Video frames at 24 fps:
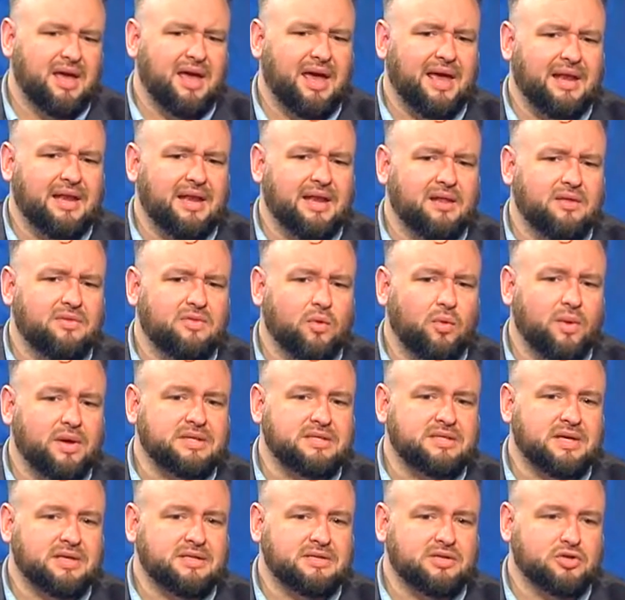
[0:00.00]
And the West
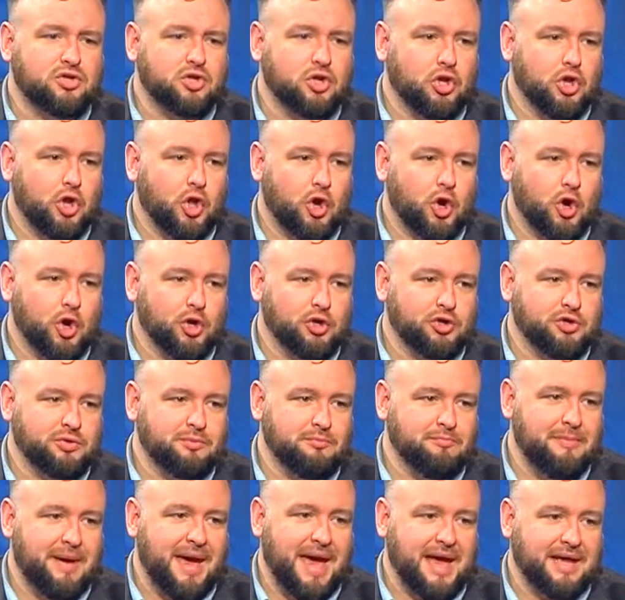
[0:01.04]
Side is such a large
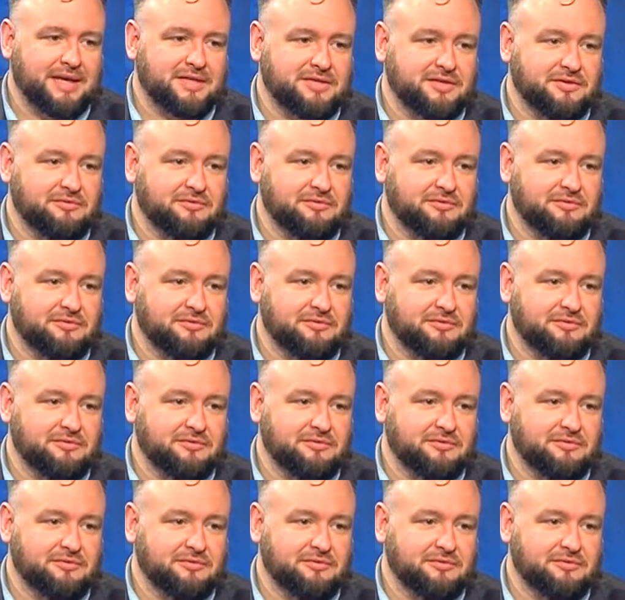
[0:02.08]
mass